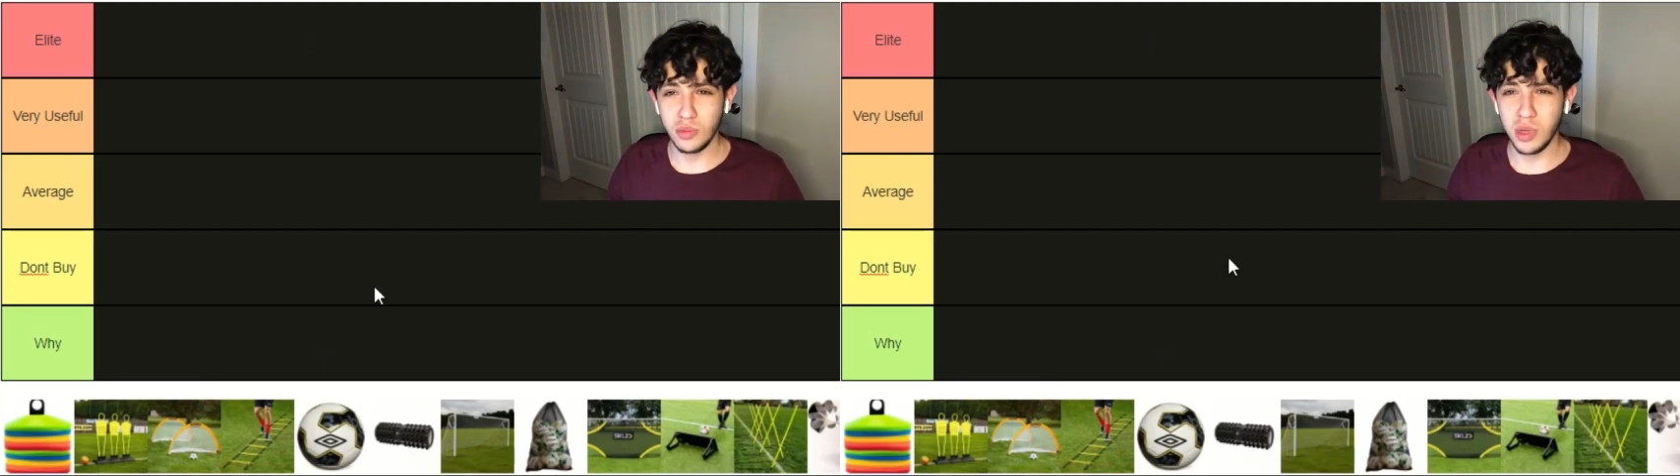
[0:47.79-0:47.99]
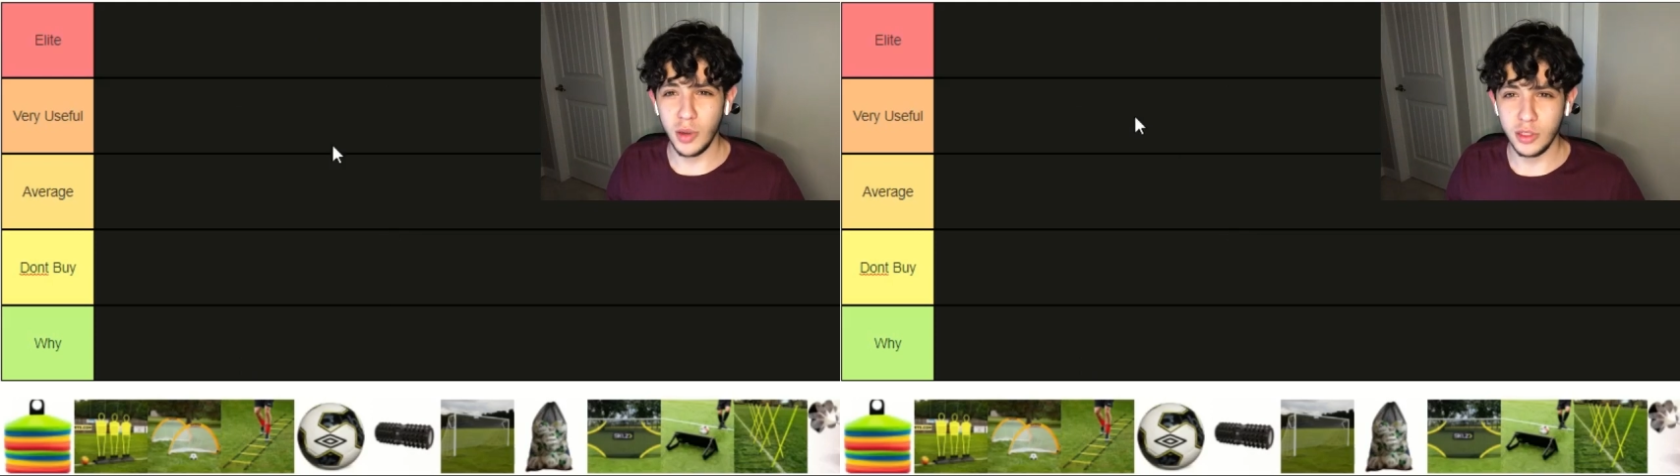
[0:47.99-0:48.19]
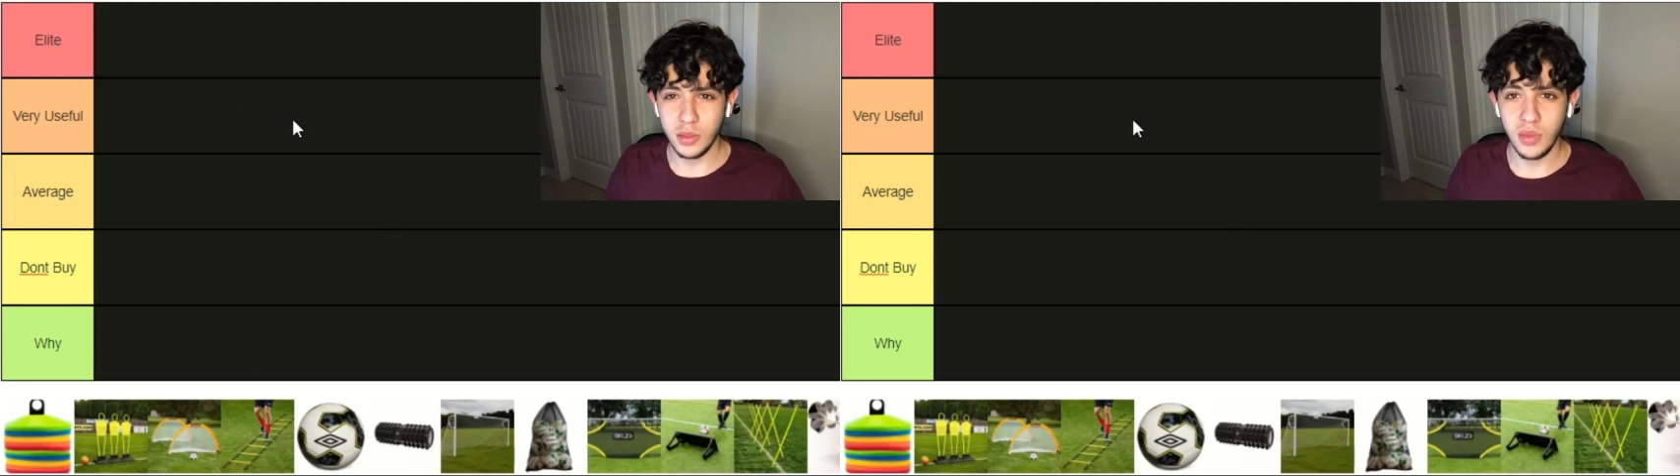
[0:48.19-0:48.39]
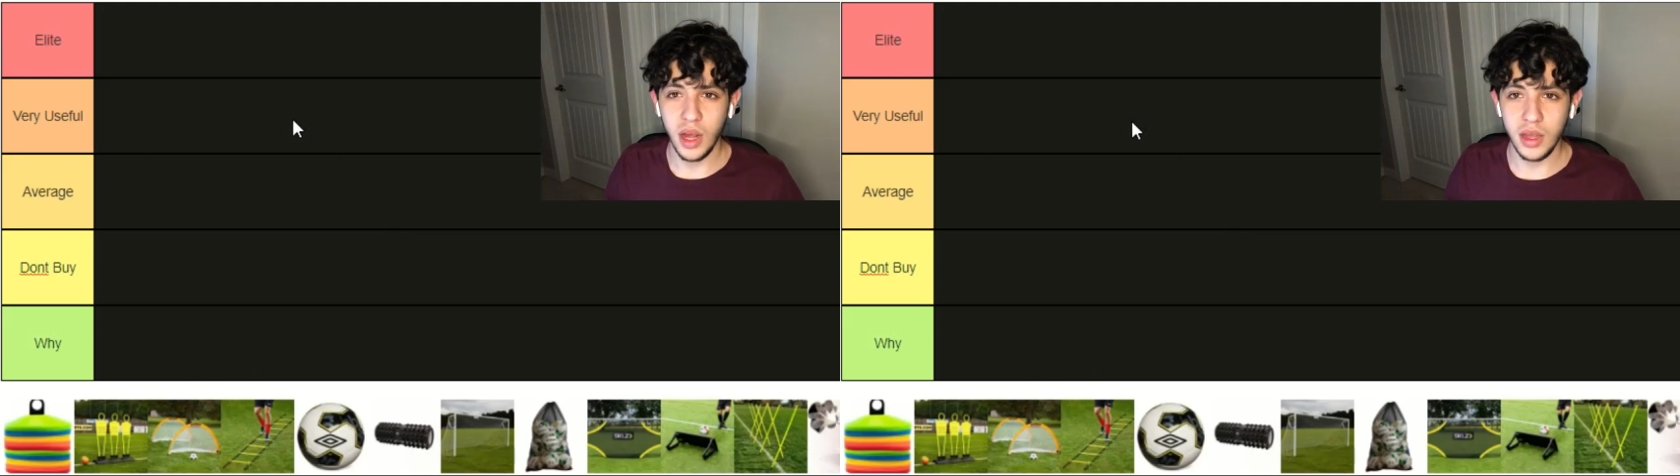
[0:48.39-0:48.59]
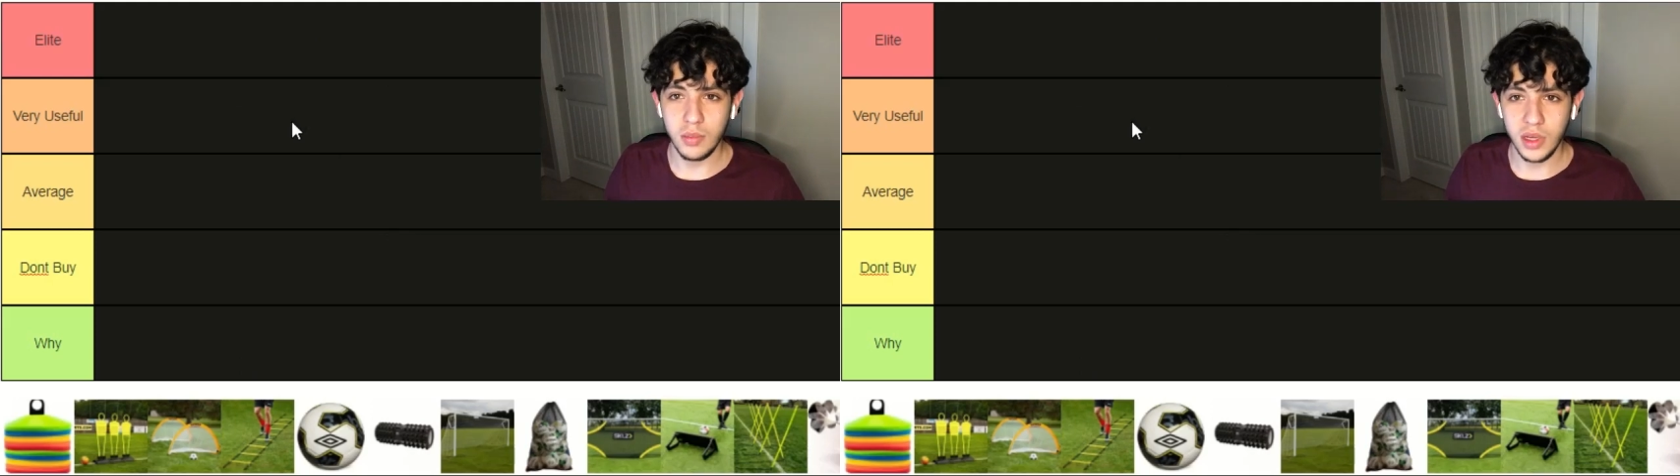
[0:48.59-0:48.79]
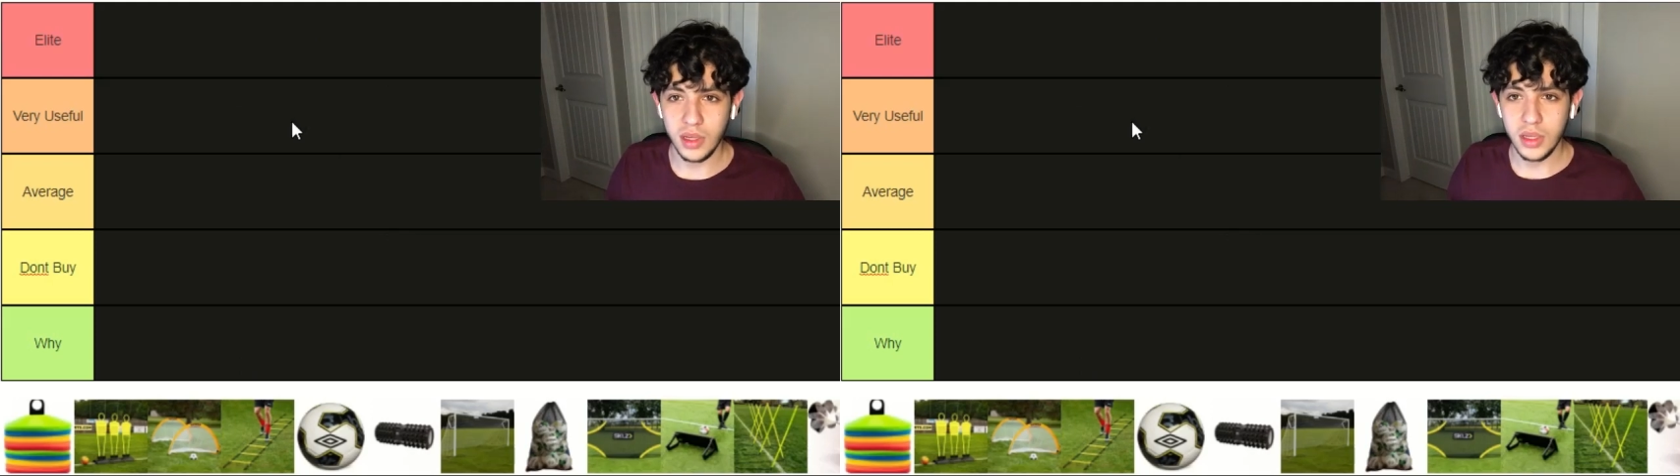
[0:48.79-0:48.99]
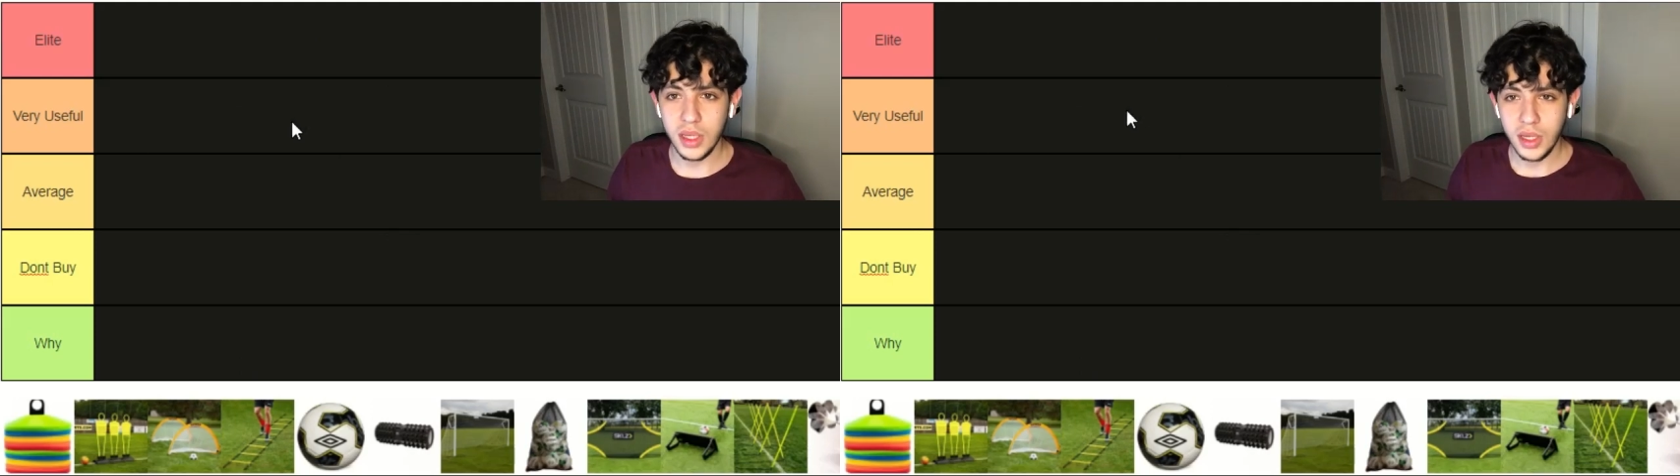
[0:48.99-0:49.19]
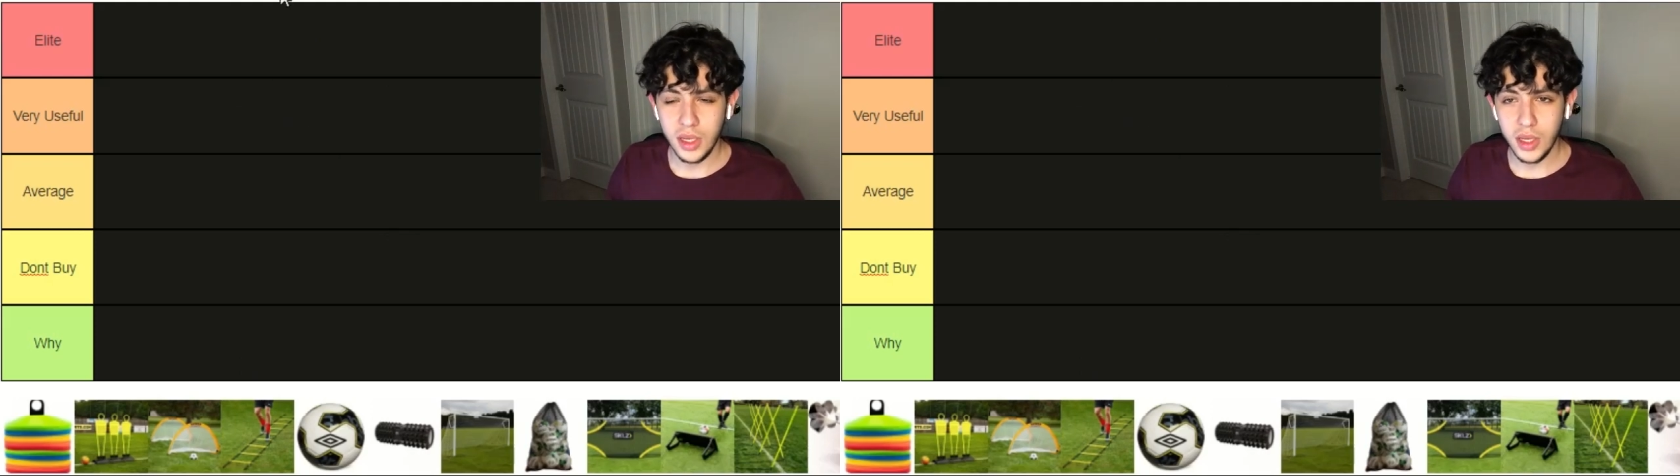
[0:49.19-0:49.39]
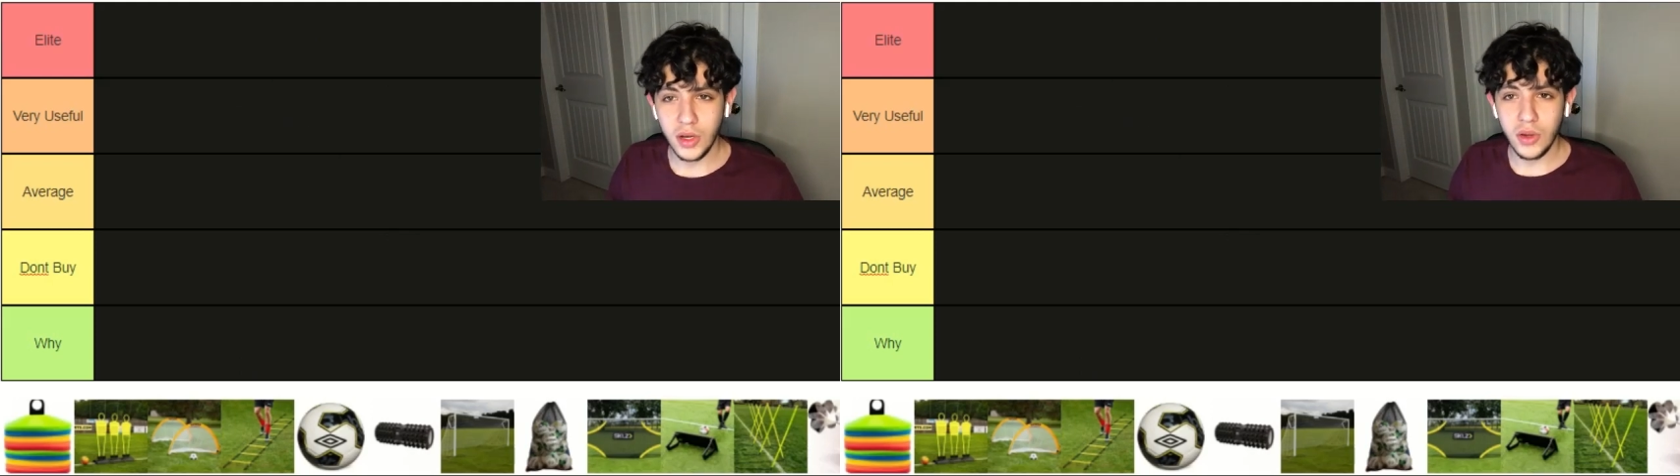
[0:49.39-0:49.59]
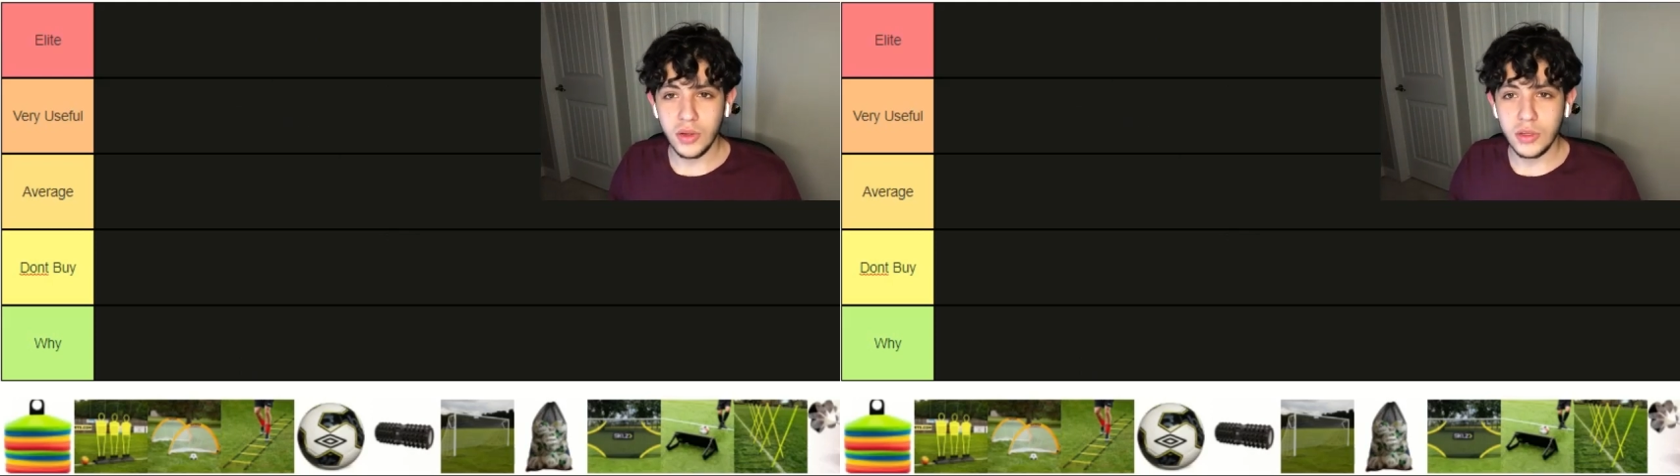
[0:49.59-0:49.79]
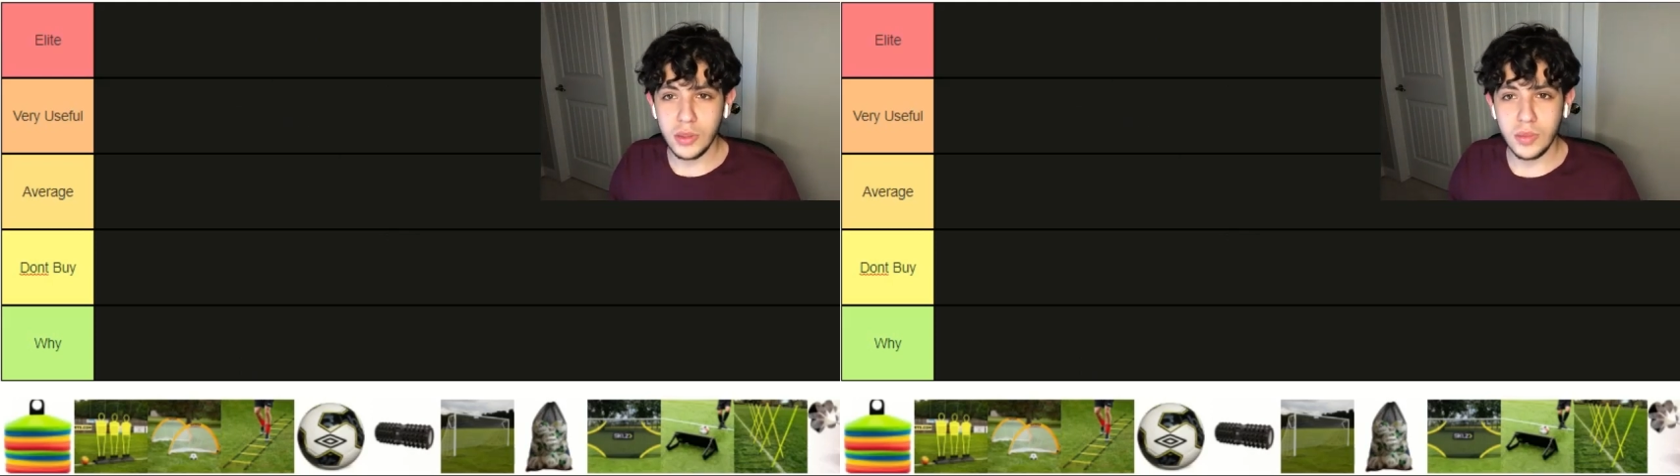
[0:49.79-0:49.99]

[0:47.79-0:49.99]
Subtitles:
probably shouldn't buy it, but you know,